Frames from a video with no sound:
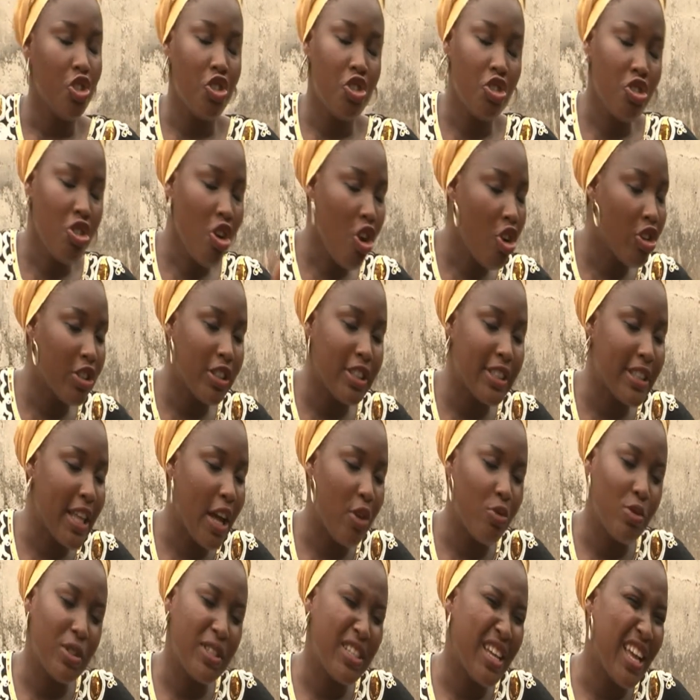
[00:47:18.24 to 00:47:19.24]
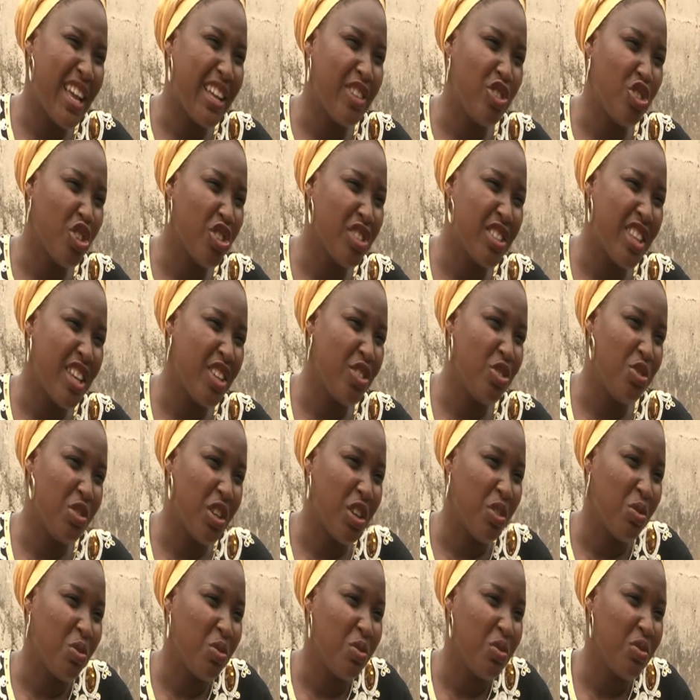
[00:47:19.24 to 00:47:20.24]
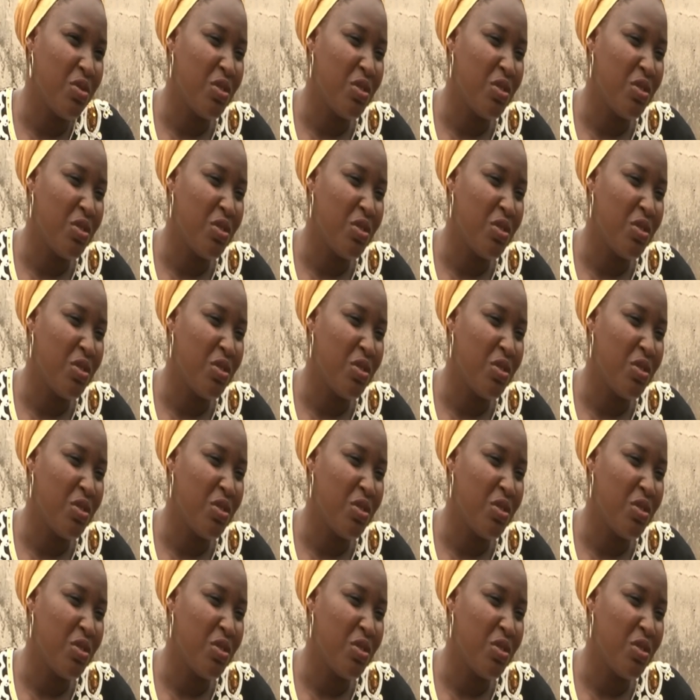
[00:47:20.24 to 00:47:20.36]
You don't understand what I just said, you know.